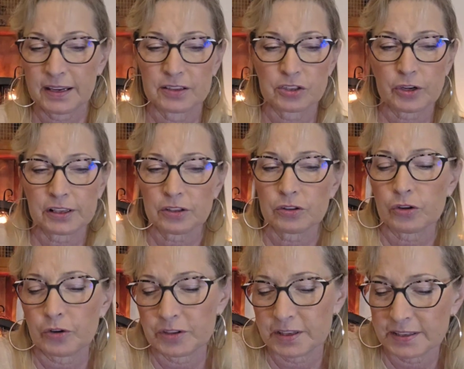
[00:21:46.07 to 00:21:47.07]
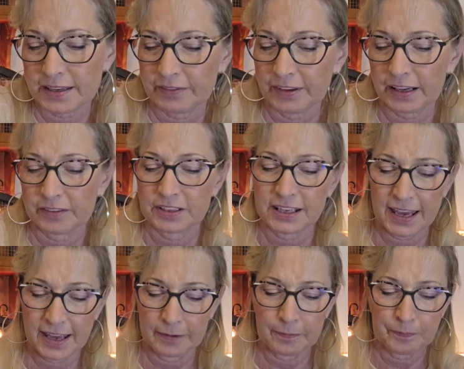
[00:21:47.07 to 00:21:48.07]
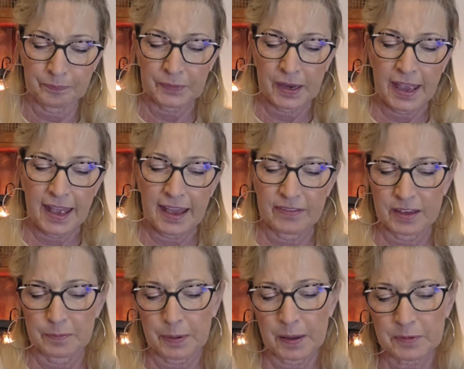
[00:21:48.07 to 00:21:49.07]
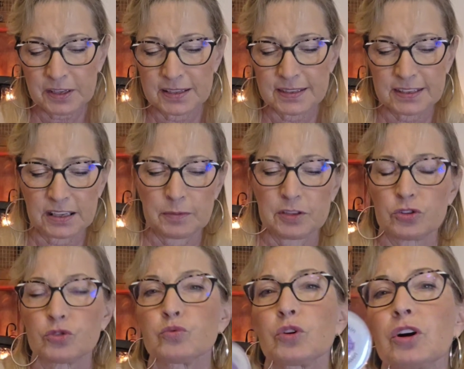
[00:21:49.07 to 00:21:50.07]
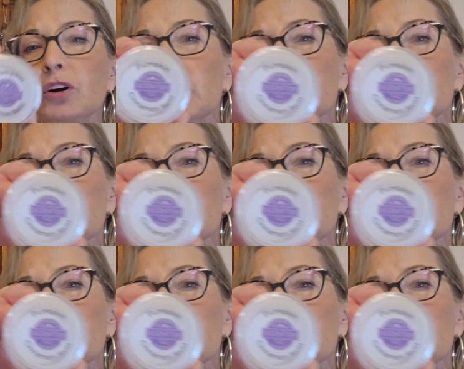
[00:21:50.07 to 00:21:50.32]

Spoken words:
And strength and throw is a 7 out of 10. And then pumpkin cinnamon swirl